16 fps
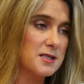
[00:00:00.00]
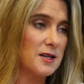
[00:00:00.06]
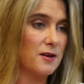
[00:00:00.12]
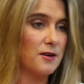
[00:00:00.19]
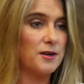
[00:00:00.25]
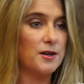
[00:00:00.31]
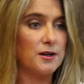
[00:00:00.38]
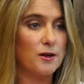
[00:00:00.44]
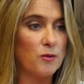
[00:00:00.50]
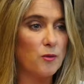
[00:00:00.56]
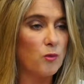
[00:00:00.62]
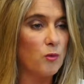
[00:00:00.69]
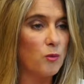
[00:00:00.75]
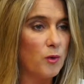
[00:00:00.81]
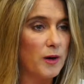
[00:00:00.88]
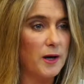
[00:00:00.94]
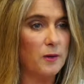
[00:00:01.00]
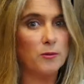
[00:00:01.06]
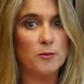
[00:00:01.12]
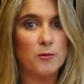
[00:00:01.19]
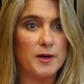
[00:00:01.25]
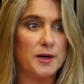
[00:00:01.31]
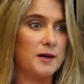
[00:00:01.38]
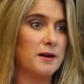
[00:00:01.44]
So where we'll
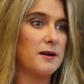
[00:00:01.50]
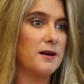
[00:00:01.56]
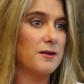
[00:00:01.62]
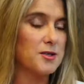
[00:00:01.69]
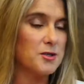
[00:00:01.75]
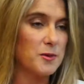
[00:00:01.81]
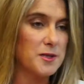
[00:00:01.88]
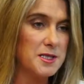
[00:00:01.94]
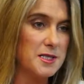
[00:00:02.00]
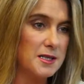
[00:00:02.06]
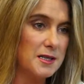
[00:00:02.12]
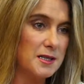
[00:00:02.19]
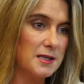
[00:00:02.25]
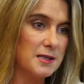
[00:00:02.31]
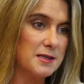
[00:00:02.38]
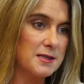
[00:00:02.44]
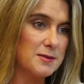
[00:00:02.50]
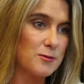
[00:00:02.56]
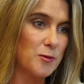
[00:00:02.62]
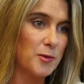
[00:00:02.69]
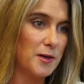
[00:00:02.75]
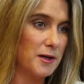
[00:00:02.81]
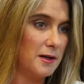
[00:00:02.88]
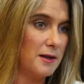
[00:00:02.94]
be in another 20 years will
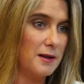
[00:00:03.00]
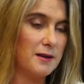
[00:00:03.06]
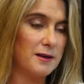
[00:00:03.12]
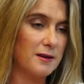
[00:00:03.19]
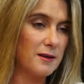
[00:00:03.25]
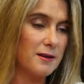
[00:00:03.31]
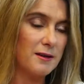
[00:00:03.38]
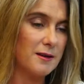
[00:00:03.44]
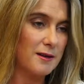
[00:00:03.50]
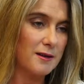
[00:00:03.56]
be